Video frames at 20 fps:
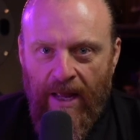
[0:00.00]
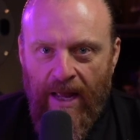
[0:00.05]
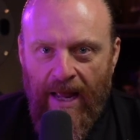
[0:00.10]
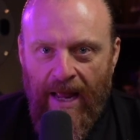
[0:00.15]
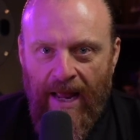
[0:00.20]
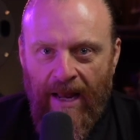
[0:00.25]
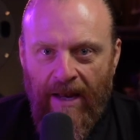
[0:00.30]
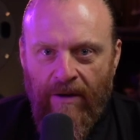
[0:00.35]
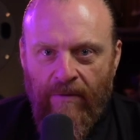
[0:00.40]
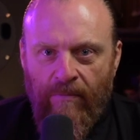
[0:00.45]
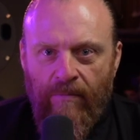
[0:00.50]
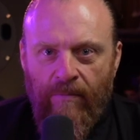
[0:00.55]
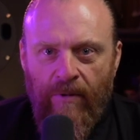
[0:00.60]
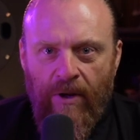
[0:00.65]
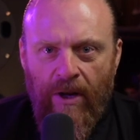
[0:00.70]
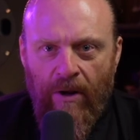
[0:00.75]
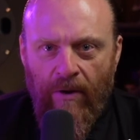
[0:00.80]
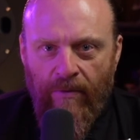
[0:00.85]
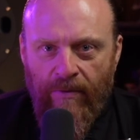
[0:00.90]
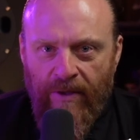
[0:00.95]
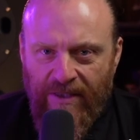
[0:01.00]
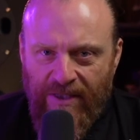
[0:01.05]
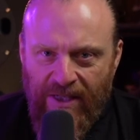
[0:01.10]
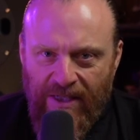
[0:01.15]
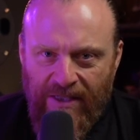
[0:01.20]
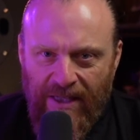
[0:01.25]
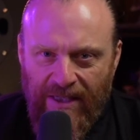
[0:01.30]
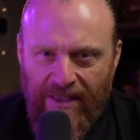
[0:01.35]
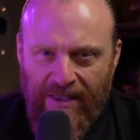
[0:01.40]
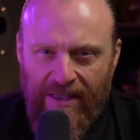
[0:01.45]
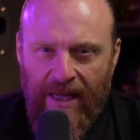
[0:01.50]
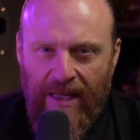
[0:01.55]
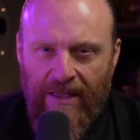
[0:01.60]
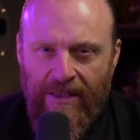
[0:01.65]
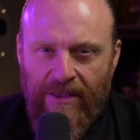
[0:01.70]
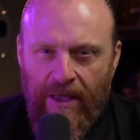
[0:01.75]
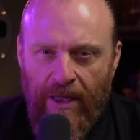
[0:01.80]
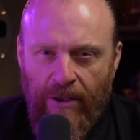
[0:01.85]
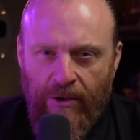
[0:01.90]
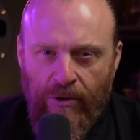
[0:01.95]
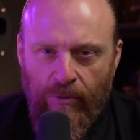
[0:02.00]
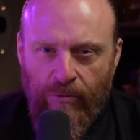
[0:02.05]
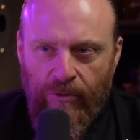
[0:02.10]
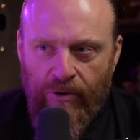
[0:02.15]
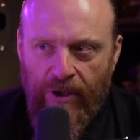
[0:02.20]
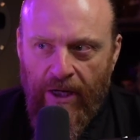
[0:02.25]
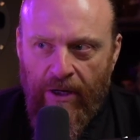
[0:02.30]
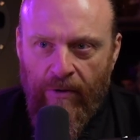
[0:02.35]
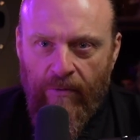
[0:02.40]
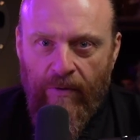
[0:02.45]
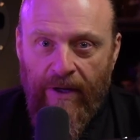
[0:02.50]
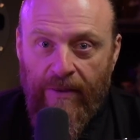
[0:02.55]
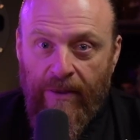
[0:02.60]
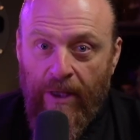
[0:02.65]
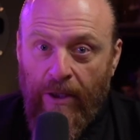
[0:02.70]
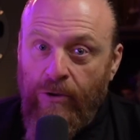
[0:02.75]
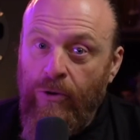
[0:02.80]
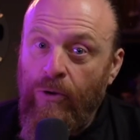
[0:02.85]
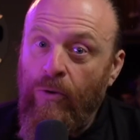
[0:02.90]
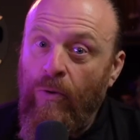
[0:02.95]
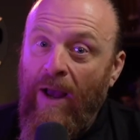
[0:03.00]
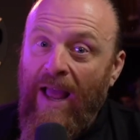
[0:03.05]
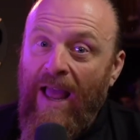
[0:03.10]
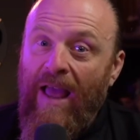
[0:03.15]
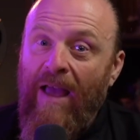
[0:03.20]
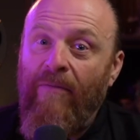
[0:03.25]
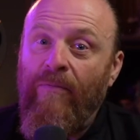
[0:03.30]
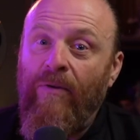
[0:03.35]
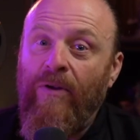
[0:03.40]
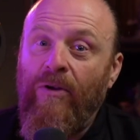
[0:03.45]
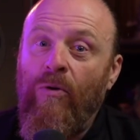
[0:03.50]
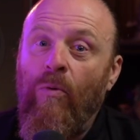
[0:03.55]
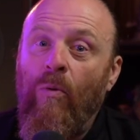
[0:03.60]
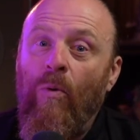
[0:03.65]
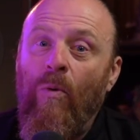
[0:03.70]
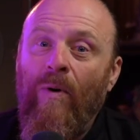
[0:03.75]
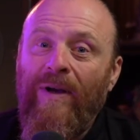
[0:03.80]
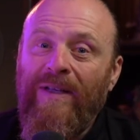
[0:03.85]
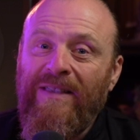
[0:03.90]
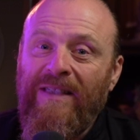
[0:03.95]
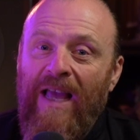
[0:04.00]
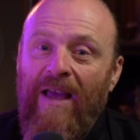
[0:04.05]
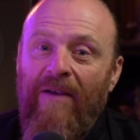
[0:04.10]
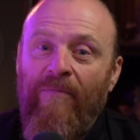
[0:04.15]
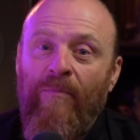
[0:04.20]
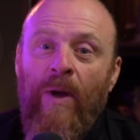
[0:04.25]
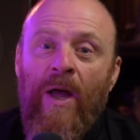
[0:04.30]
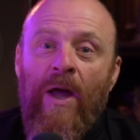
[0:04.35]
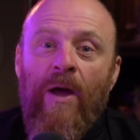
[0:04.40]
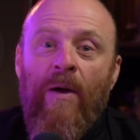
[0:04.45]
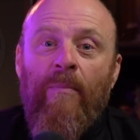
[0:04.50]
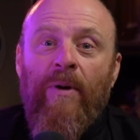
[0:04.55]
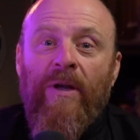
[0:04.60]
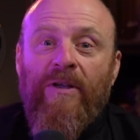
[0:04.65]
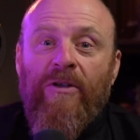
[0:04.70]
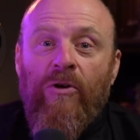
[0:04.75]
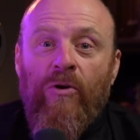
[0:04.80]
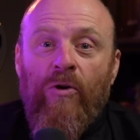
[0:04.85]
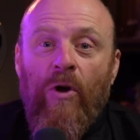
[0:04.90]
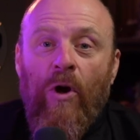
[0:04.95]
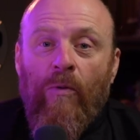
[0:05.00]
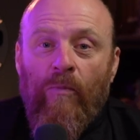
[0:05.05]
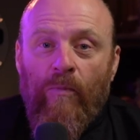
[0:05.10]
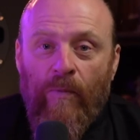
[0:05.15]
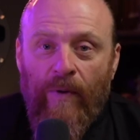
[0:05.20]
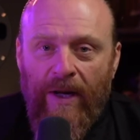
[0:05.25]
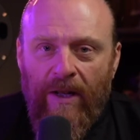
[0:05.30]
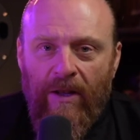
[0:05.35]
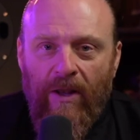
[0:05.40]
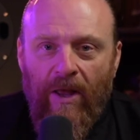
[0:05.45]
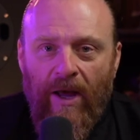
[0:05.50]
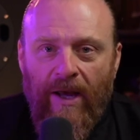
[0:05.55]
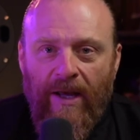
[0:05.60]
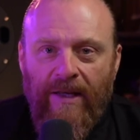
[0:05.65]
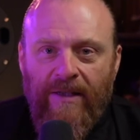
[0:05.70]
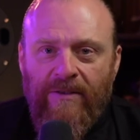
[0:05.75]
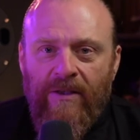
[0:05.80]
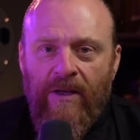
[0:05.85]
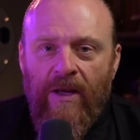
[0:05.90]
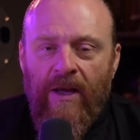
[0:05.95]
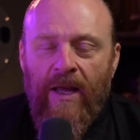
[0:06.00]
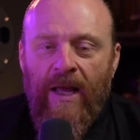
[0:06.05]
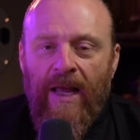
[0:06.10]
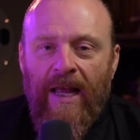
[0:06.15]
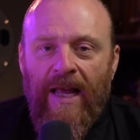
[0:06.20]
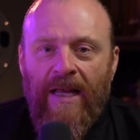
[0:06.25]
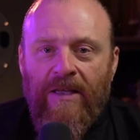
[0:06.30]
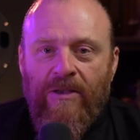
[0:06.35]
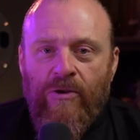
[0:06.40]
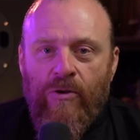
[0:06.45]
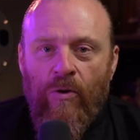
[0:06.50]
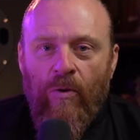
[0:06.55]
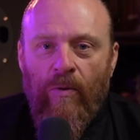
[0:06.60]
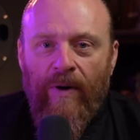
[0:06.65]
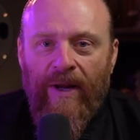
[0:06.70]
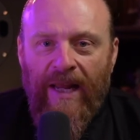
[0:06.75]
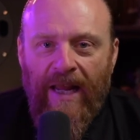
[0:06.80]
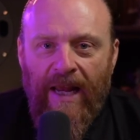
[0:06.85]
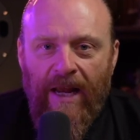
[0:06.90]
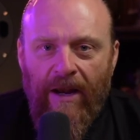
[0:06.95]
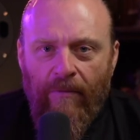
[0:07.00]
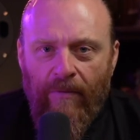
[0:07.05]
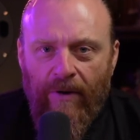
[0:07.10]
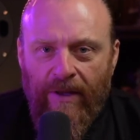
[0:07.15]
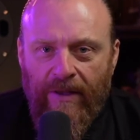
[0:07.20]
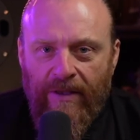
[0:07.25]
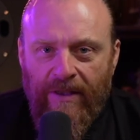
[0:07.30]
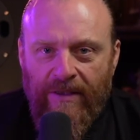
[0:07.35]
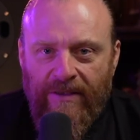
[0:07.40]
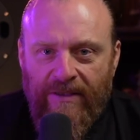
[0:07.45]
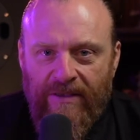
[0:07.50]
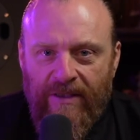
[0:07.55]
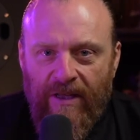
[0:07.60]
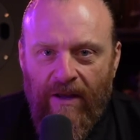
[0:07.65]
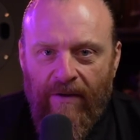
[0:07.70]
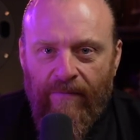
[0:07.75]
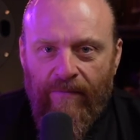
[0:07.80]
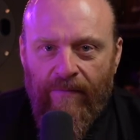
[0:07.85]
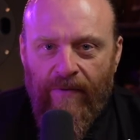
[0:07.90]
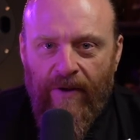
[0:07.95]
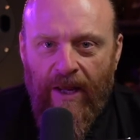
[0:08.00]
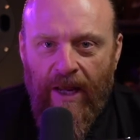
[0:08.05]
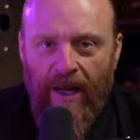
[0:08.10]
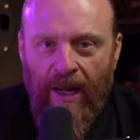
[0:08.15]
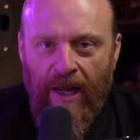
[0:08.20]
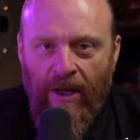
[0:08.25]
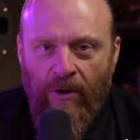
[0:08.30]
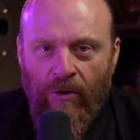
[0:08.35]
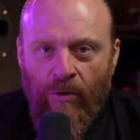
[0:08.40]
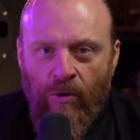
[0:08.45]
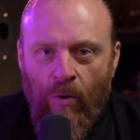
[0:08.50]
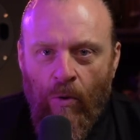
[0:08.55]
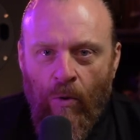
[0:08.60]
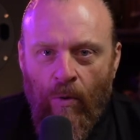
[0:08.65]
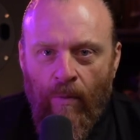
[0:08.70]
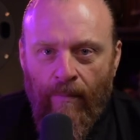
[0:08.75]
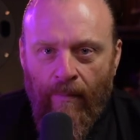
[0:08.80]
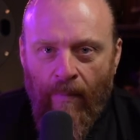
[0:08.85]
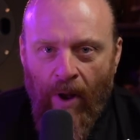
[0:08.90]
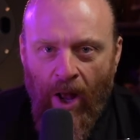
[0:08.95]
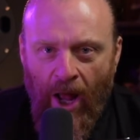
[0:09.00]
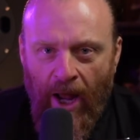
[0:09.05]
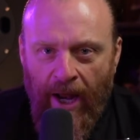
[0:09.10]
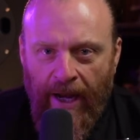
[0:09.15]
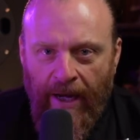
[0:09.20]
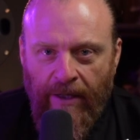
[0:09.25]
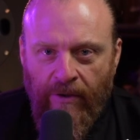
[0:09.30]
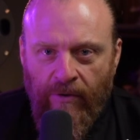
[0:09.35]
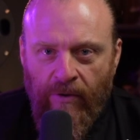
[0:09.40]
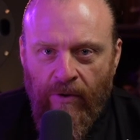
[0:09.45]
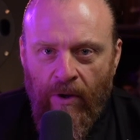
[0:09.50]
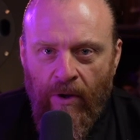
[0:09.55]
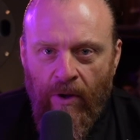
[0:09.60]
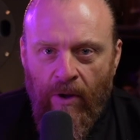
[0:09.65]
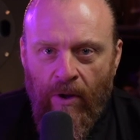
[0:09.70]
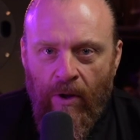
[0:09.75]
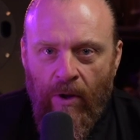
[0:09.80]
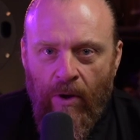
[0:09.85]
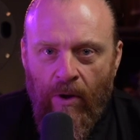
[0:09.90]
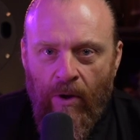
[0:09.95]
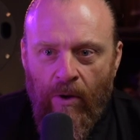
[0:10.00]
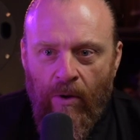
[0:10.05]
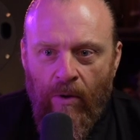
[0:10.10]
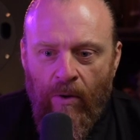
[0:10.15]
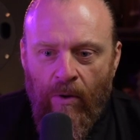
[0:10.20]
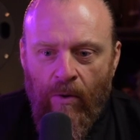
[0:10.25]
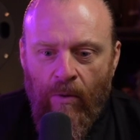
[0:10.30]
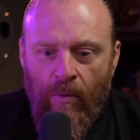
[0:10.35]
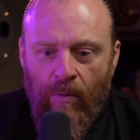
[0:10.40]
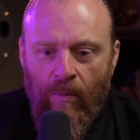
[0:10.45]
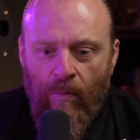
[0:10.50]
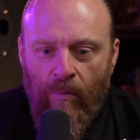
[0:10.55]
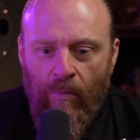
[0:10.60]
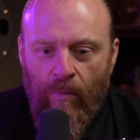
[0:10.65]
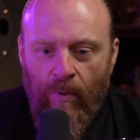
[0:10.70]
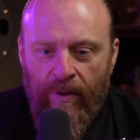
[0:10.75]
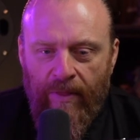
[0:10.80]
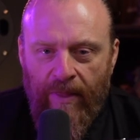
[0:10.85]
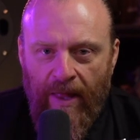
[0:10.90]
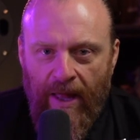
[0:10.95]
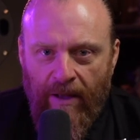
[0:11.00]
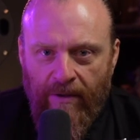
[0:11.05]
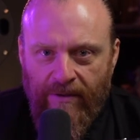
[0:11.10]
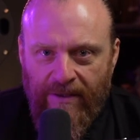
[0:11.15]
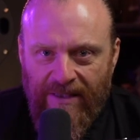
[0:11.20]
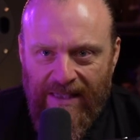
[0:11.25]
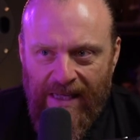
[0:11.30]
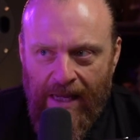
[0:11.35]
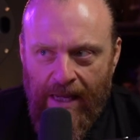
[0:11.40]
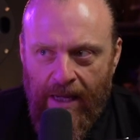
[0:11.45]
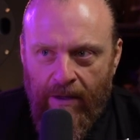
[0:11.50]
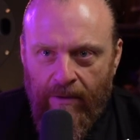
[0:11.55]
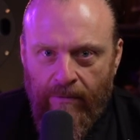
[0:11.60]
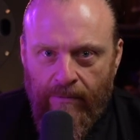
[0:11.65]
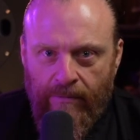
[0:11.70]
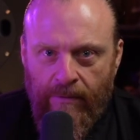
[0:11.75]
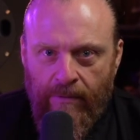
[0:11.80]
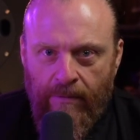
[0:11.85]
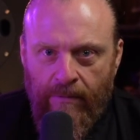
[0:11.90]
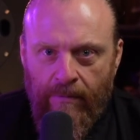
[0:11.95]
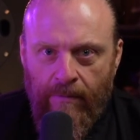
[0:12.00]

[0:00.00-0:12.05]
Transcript: And, you know, this is a sense that you generate that you have and you always have, but you don't realize is you're hearing this stuff in your mind without sound.